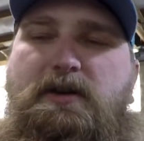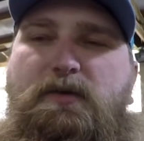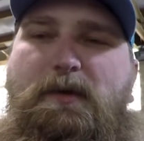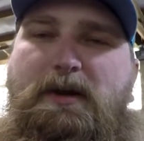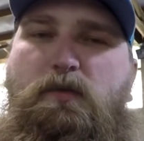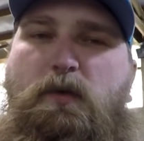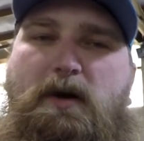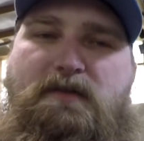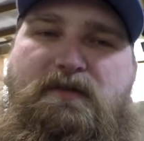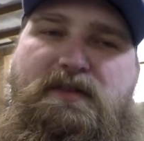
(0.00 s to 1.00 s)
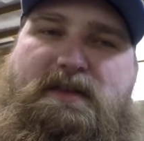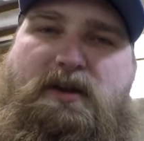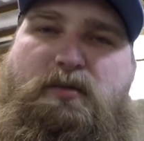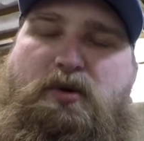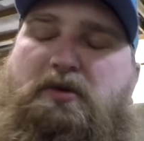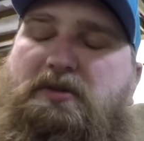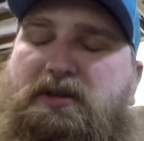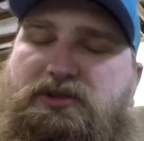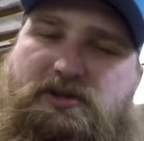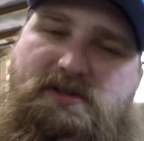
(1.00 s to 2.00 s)
We did 1 fifth gear pull
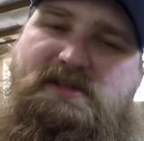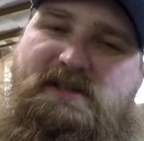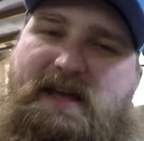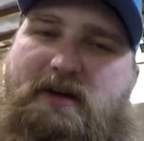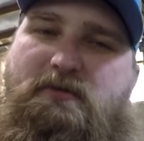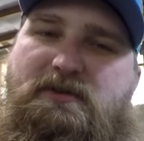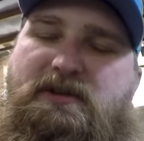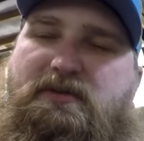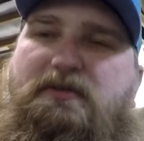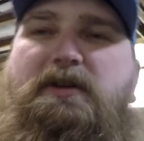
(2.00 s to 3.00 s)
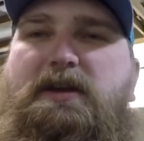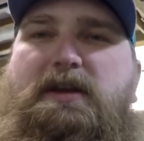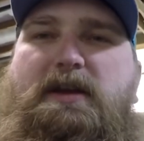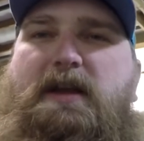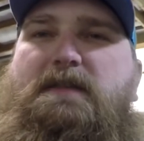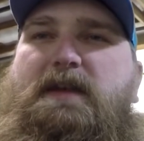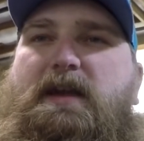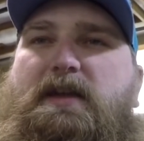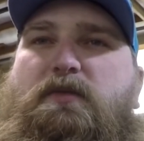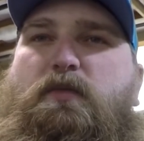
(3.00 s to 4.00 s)
just to see how it would do. And
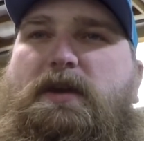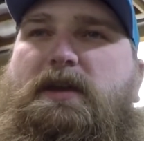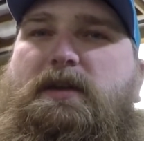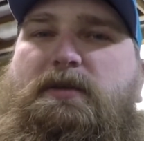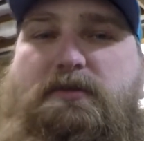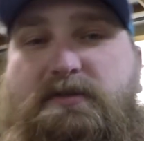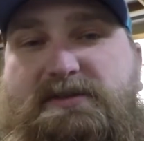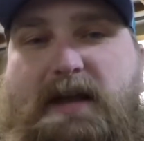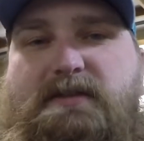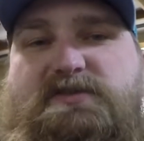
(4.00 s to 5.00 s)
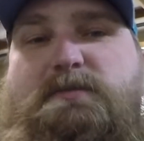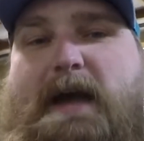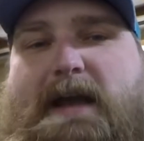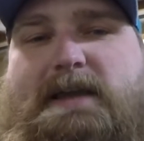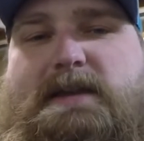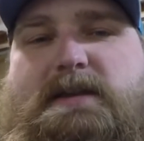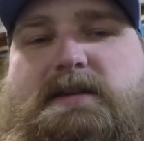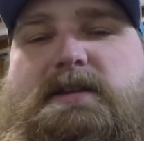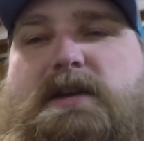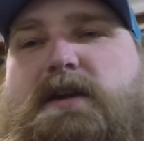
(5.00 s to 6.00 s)
then we threw the silencer back
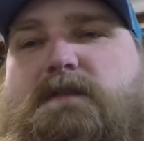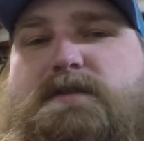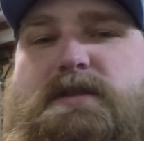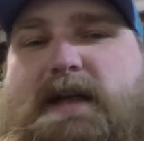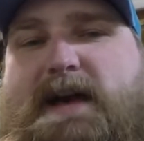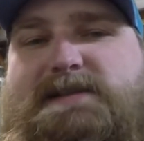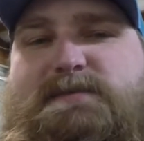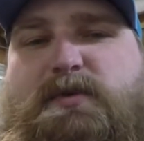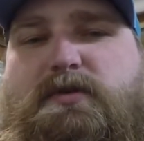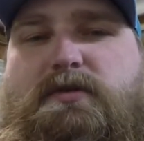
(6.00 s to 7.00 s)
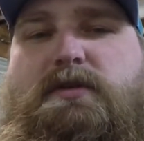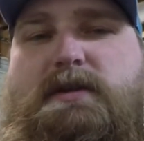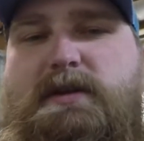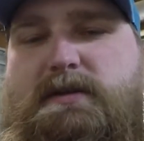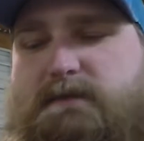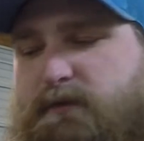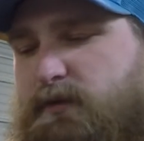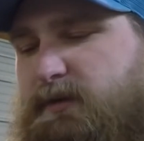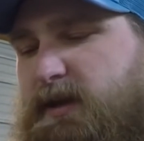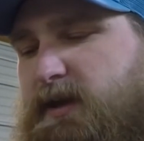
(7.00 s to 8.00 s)
in for the last pull in
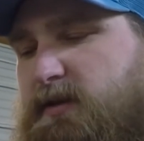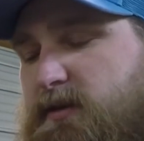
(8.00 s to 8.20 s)
4th gear.